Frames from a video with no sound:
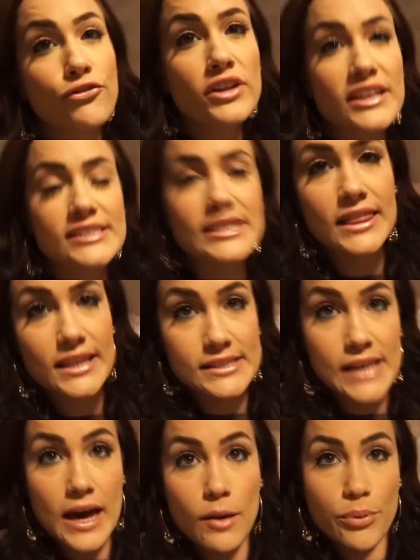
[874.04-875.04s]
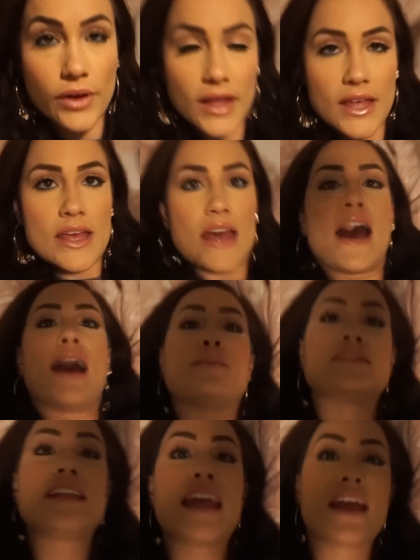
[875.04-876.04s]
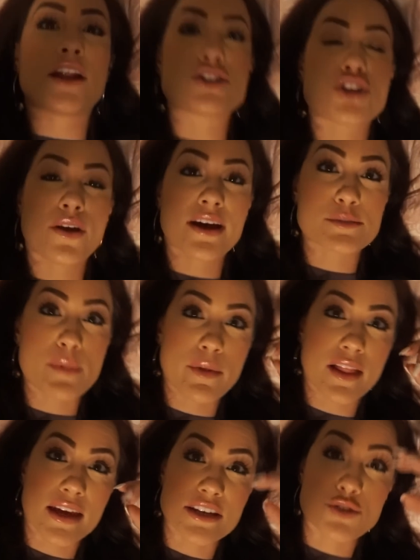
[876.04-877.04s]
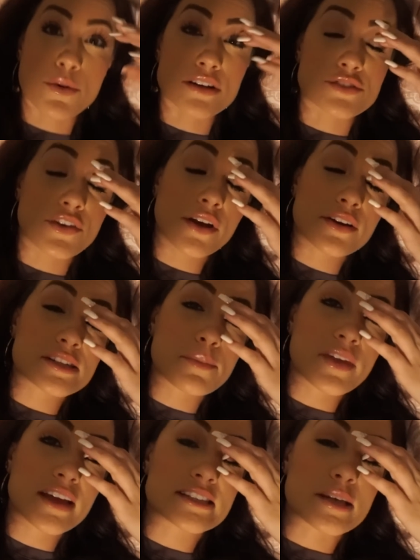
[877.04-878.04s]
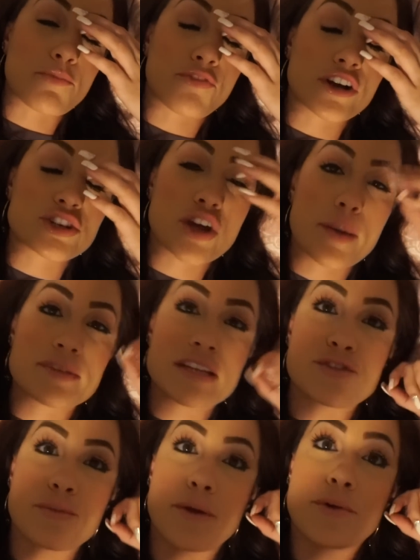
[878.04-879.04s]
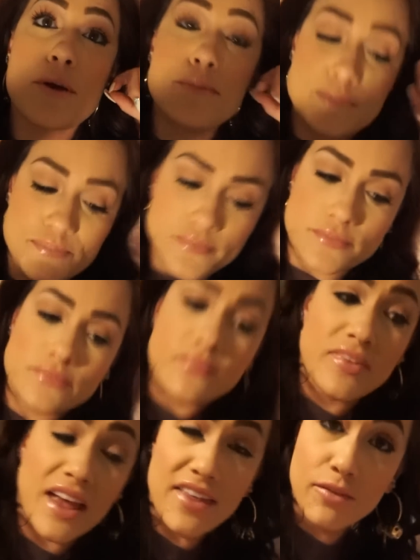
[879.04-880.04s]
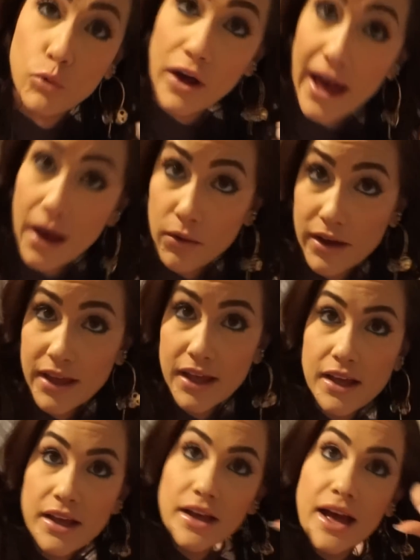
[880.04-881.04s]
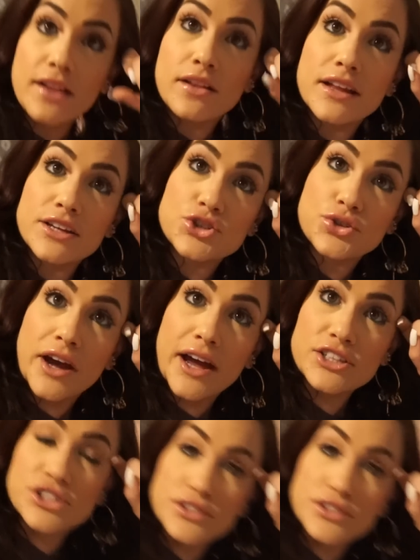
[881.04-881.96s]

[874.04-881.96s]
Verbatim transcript: fully set this up tonight, and I'll show you guys maybe like in tomorrow's video or something, some furniture updates for my room. And wow, I look like trash.